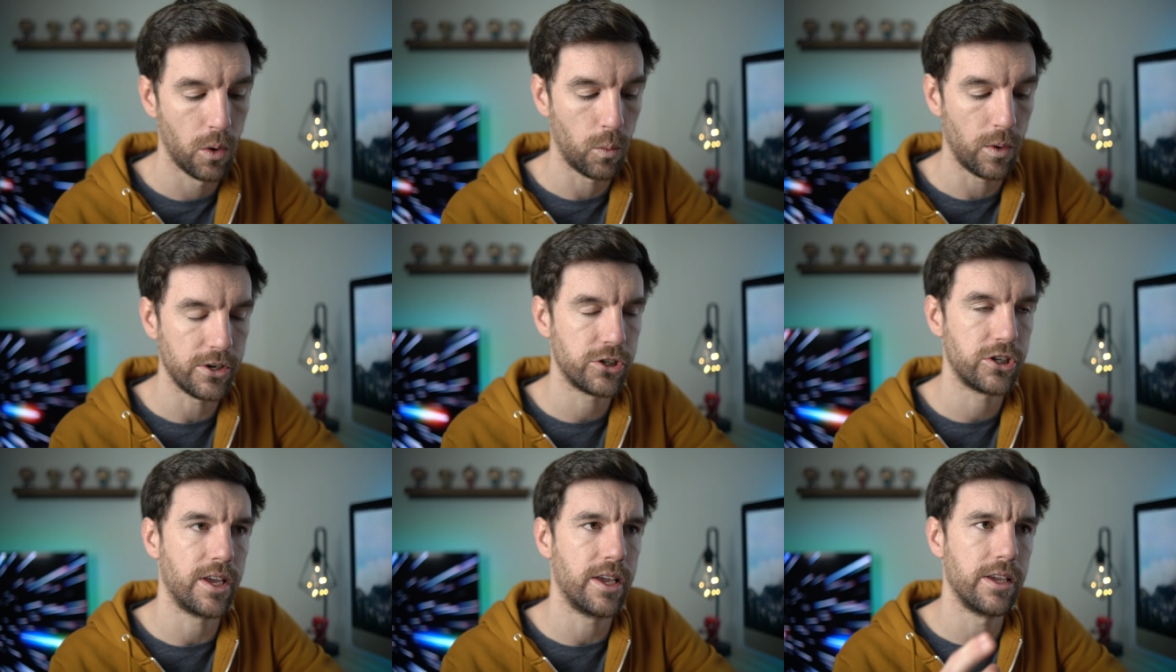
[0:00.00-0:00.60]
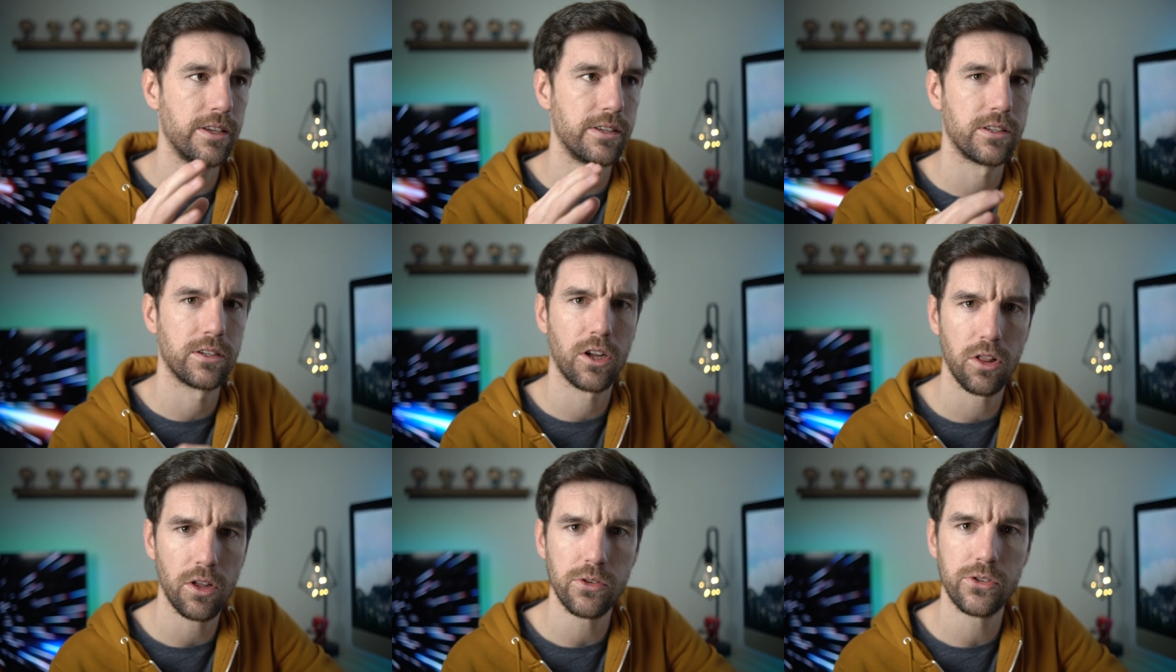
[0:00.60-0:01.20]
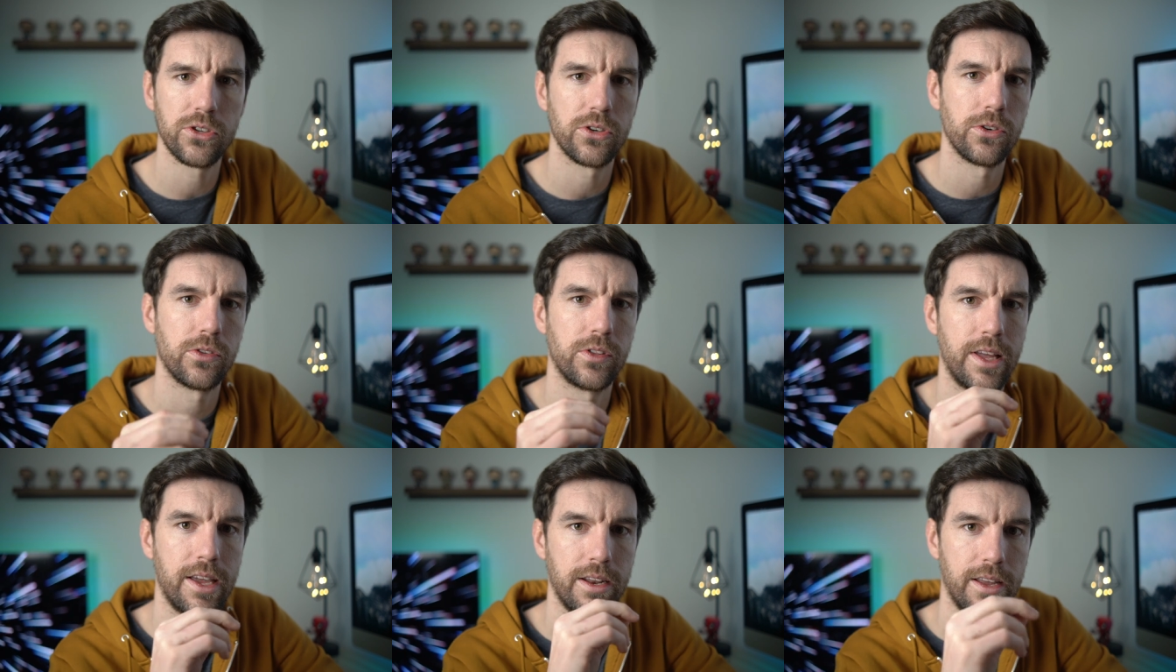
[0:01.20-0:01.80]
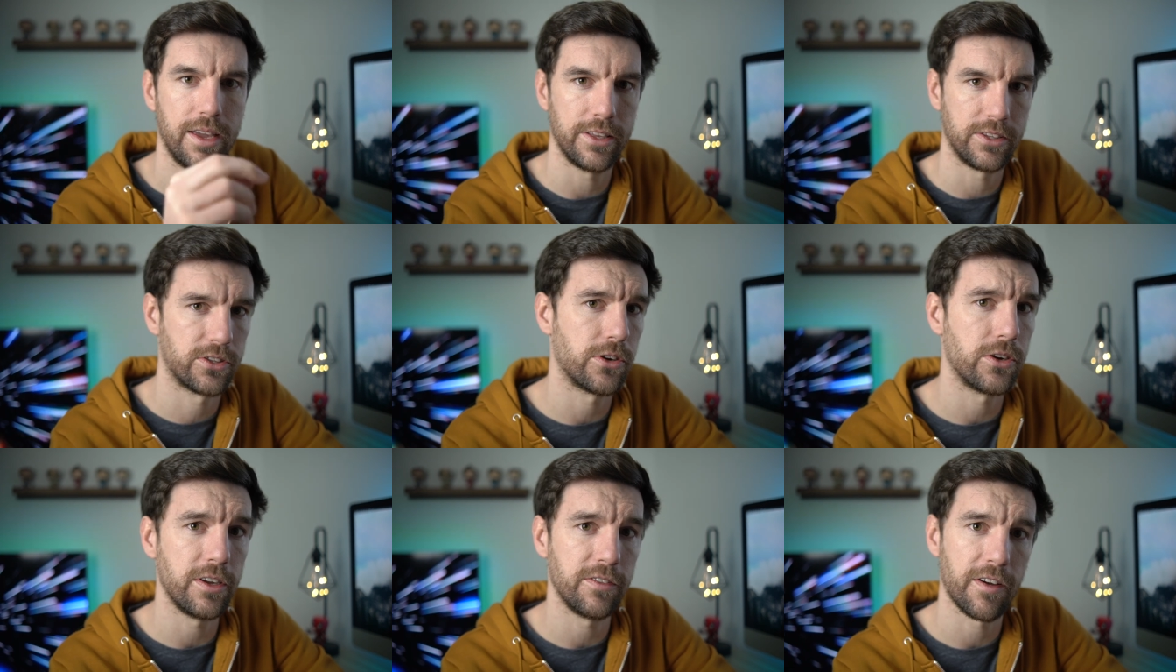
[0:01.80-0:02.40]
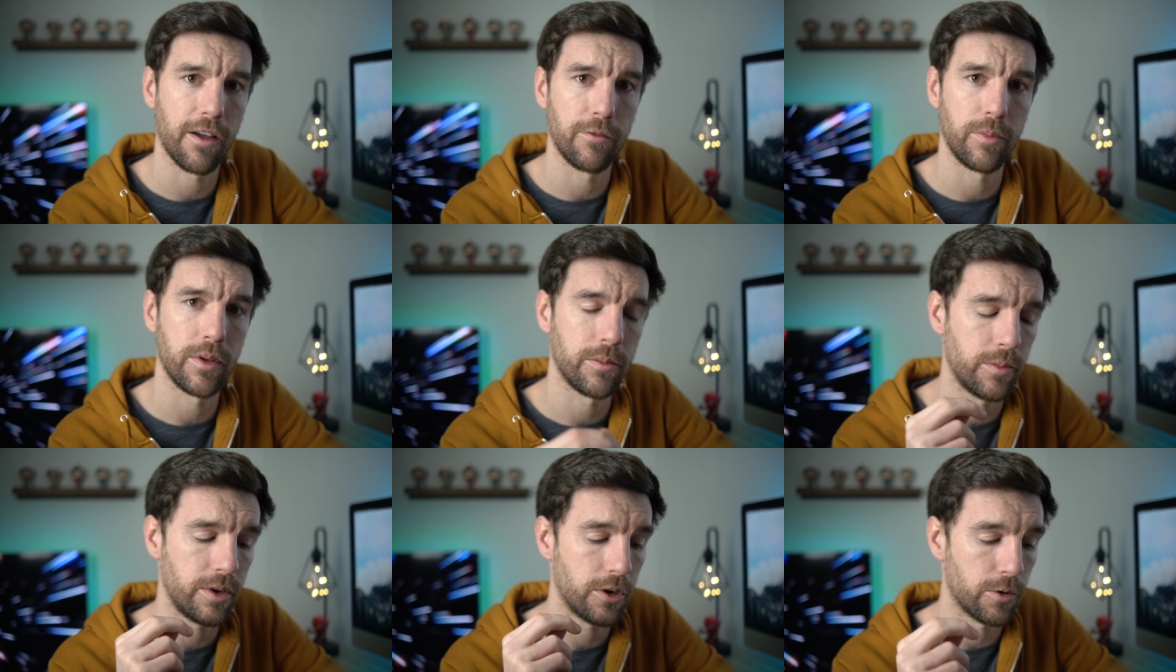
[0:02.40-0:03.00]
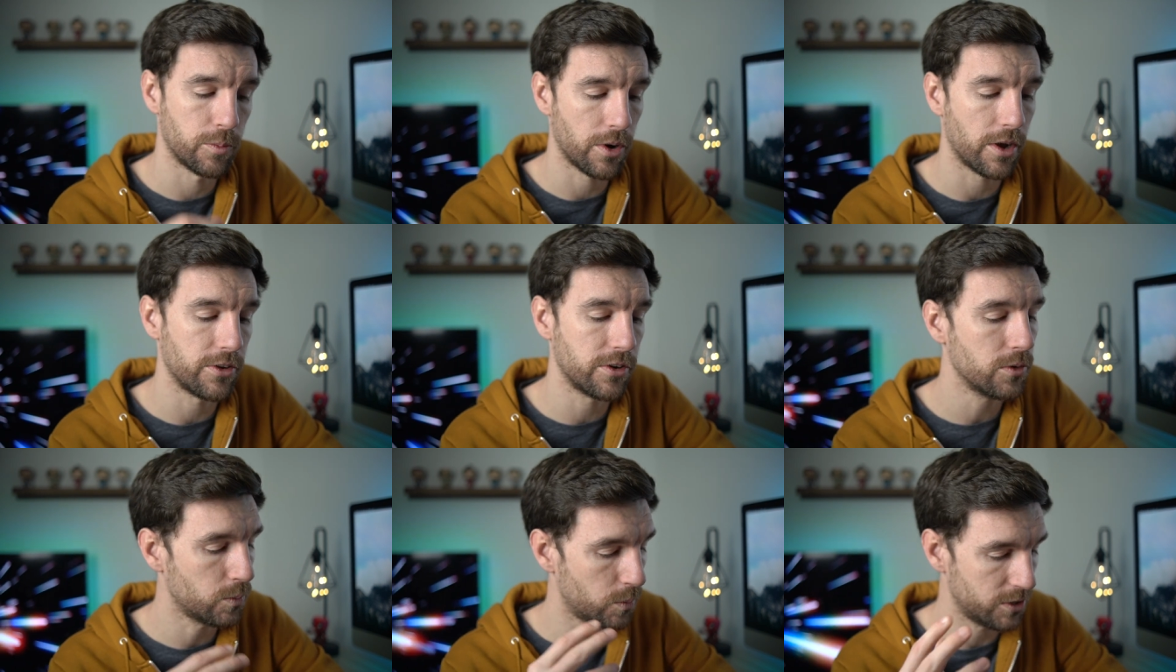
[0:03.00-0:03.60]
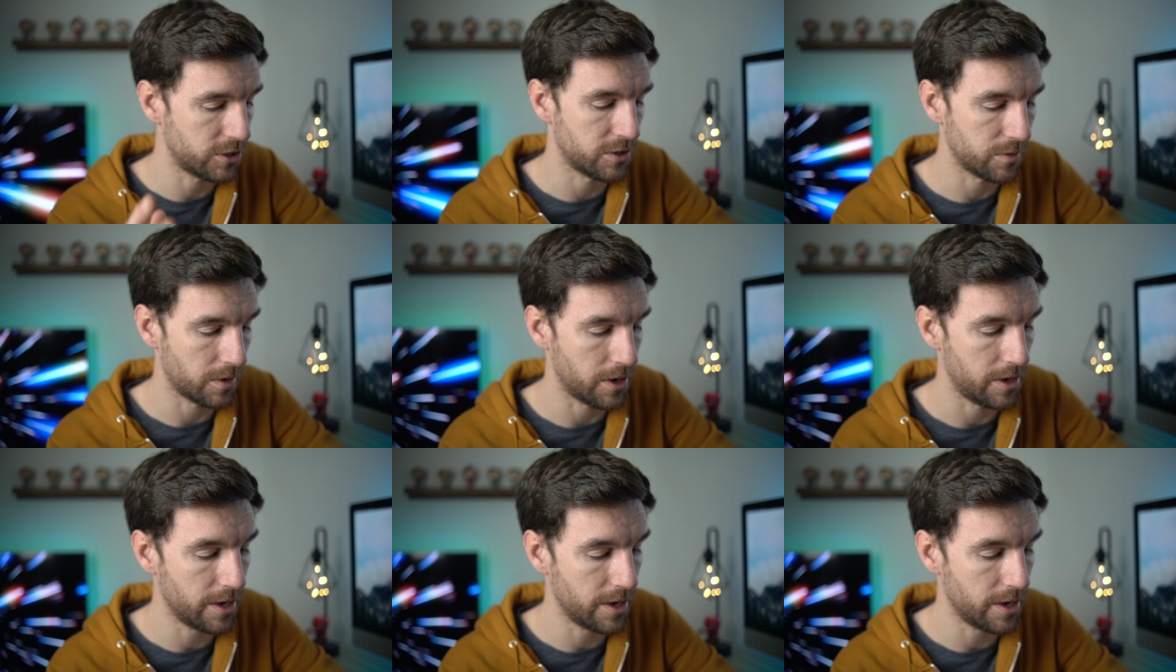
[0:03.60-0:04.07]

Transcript: which is closer than its 35 millimeter brother, which is very